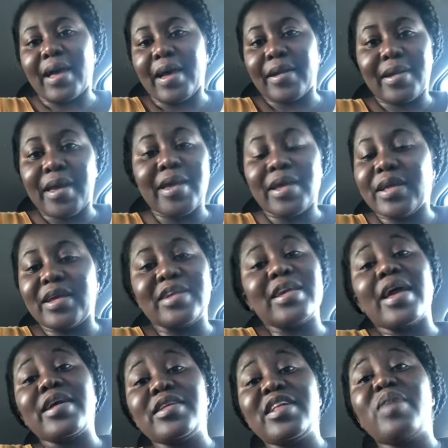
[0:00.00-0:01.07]
And
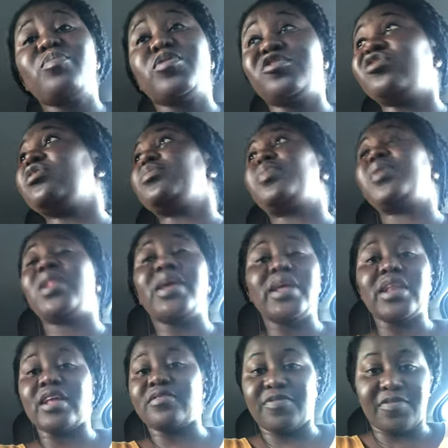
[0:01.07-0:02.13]
yeah, them put in
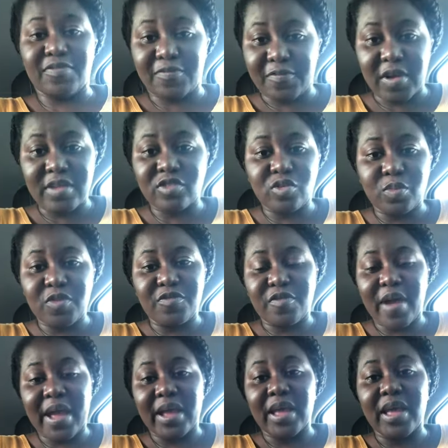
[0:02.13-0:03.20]
plain and to be
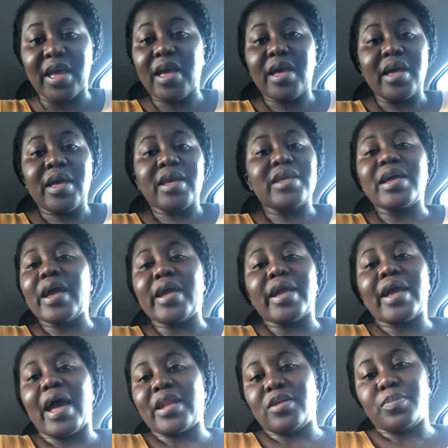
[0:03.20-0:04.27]
frank, yeah,
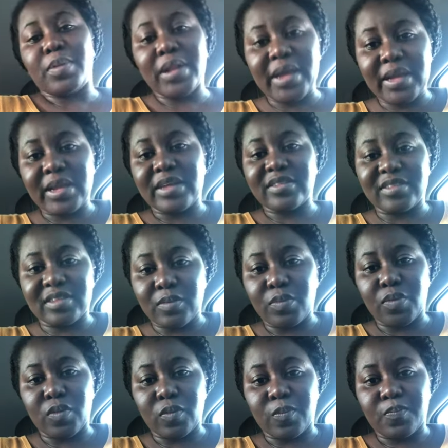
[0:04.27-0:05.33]
in kind of plain and
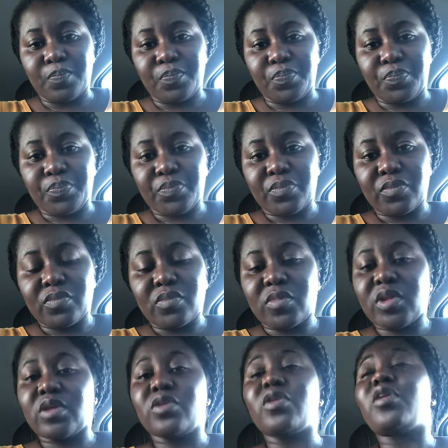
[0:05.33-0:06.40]
simple.
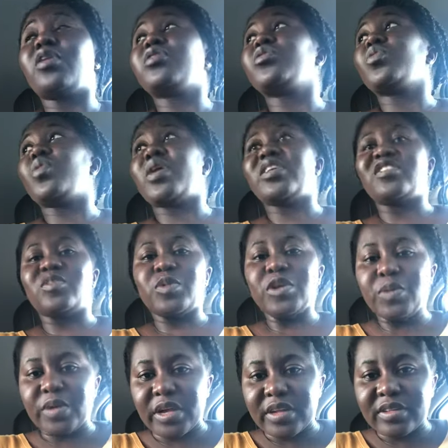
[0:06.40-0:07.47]
Girl, no
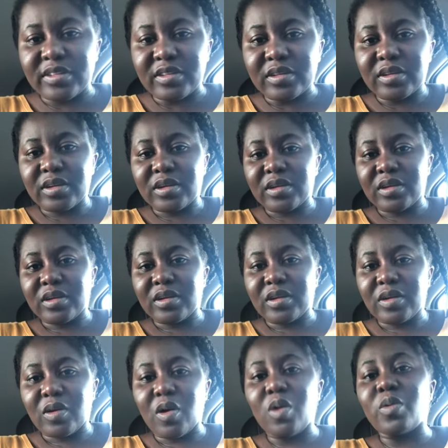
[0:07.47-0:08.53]
experience,
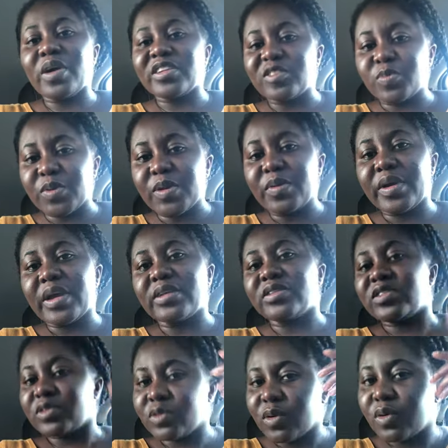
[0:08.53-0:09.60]
or
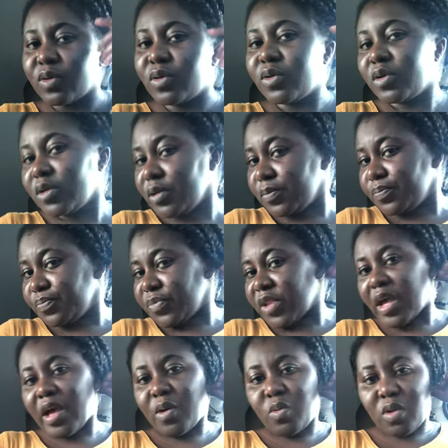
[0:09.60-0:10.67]
experience no,
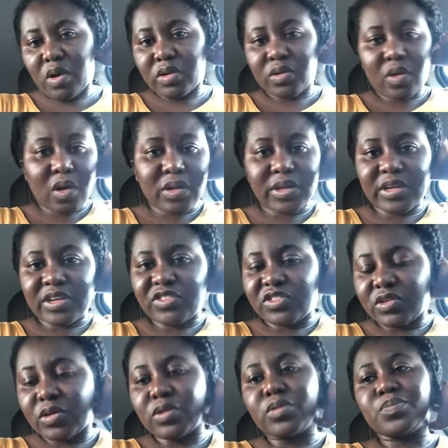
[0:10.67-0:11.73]
ever knowledge
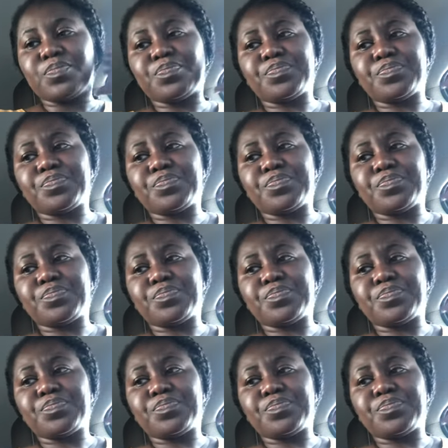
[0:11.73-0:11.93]
no.